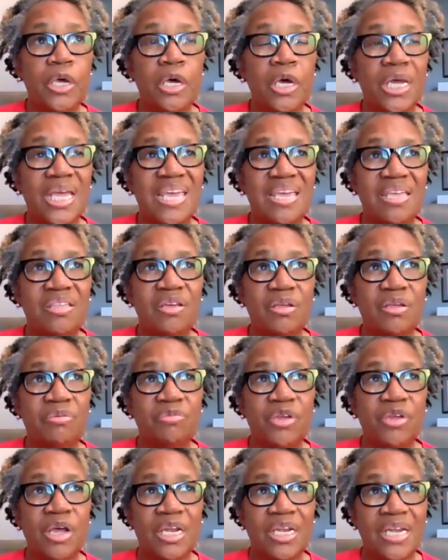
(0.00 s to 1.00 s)
a, uh,
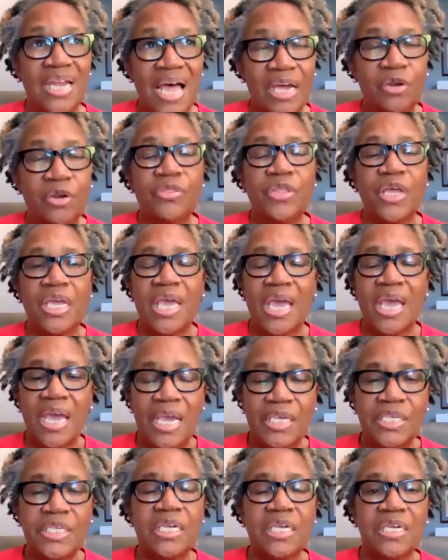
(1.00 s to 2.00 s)
a, lot on the
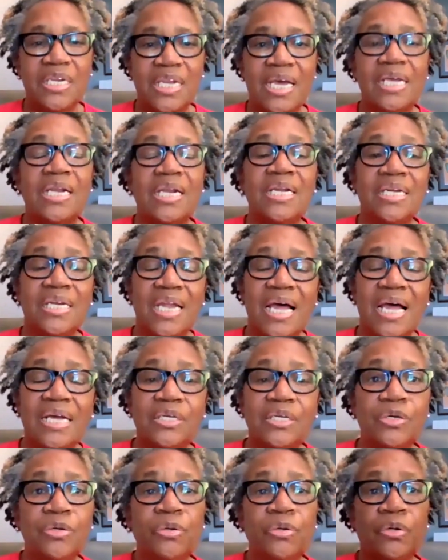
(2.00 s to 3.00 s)
case and not a
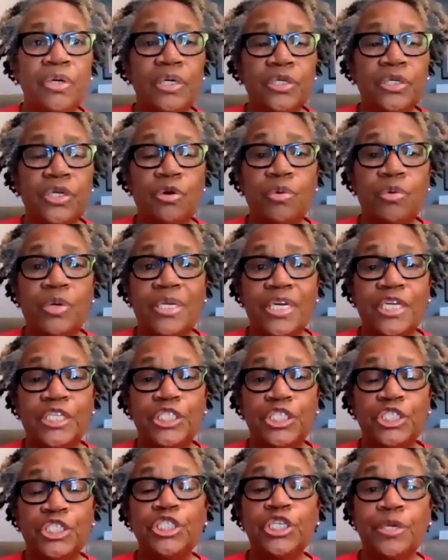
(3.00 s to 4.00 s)
lot on her
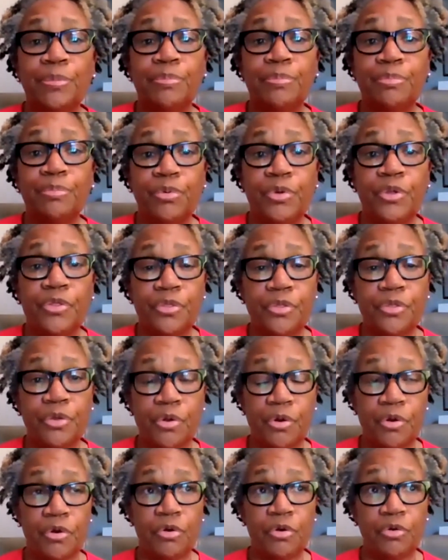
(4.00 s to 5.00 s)
relationship with
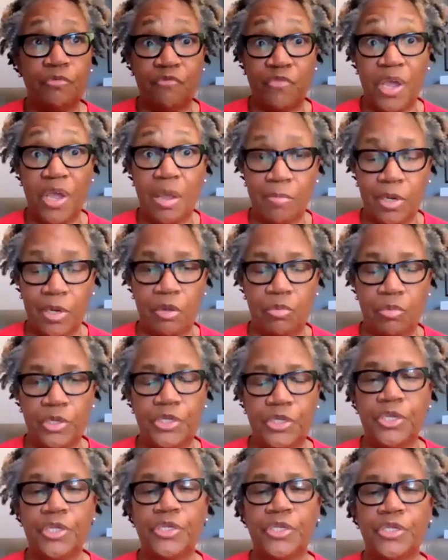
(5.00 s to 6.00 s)
her family,
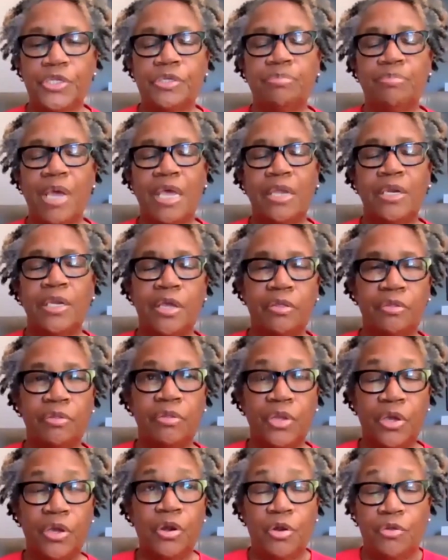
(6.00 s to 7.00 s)
which is Mandy and
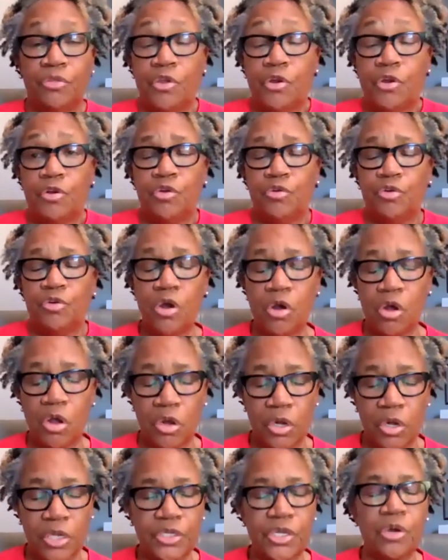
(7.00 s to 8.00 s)
their new
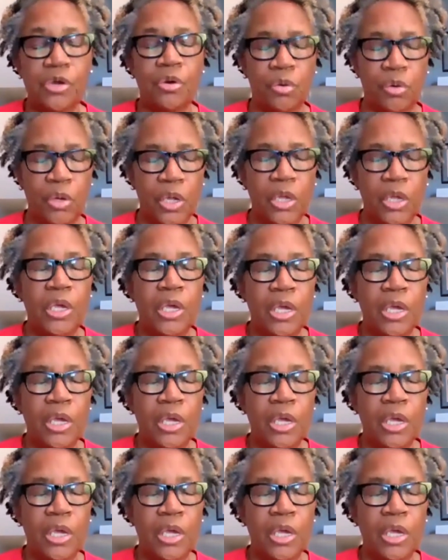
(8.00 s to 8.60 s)
dog. So,